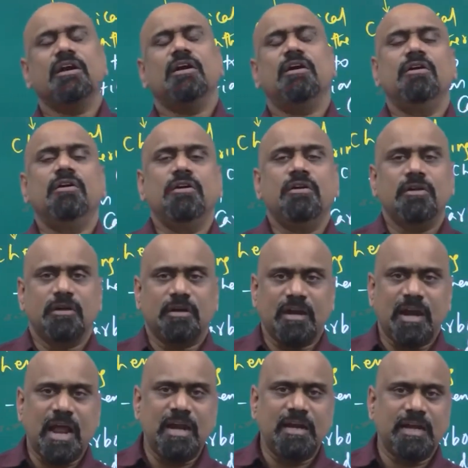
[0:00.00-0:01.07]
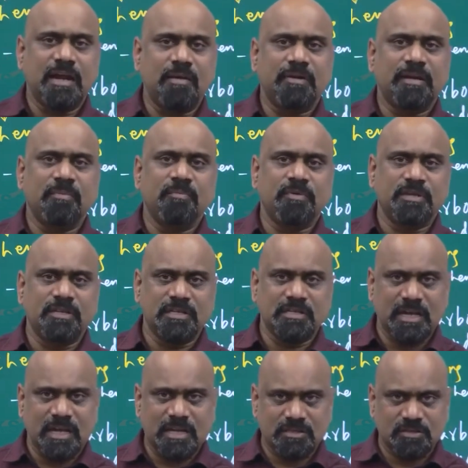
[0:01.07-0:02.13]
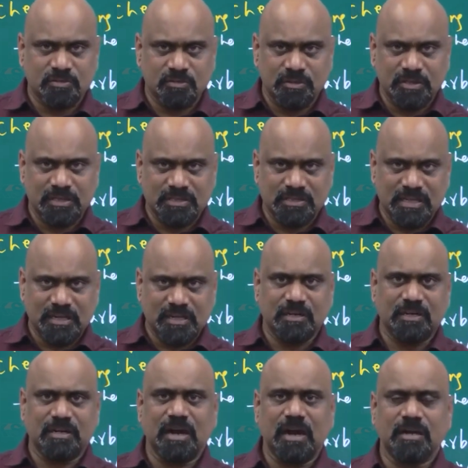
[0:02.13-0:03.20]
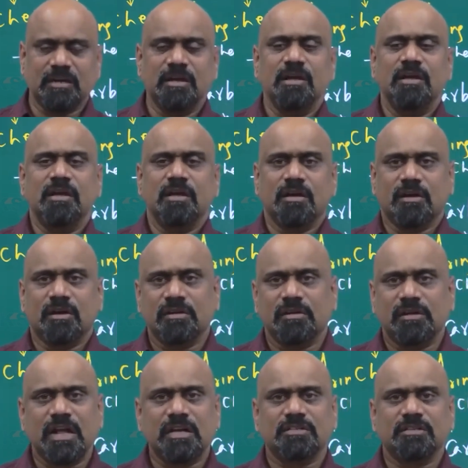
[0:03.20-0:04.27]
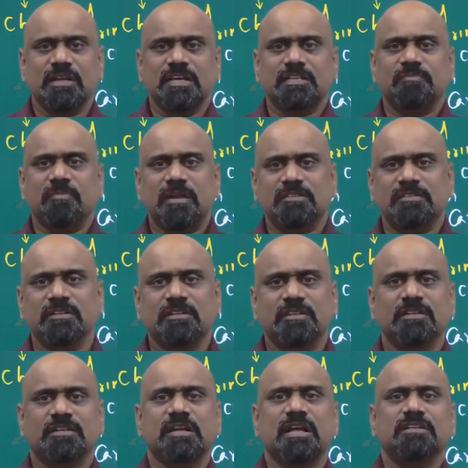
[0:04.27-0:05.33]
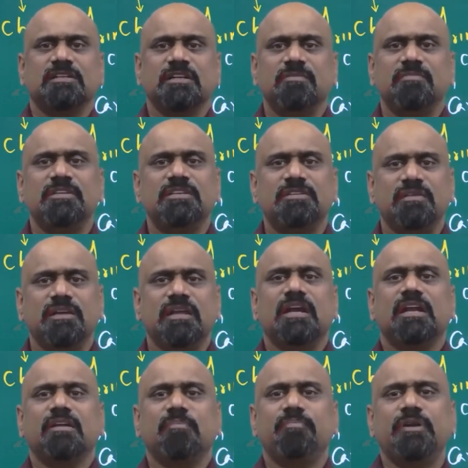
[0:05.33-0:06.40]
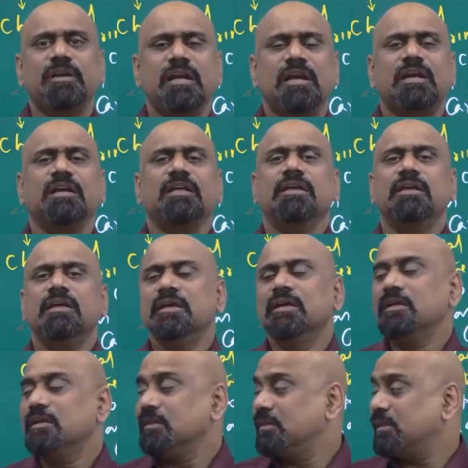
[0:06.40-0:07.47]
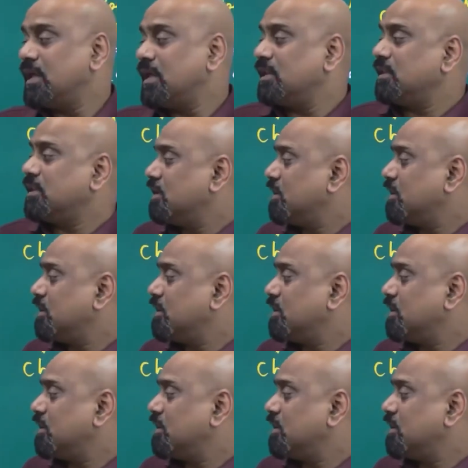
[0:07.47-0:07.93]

the night time temperature is less, so it is contract. Contraction, expansion, contraction, if this will get repeatedly, then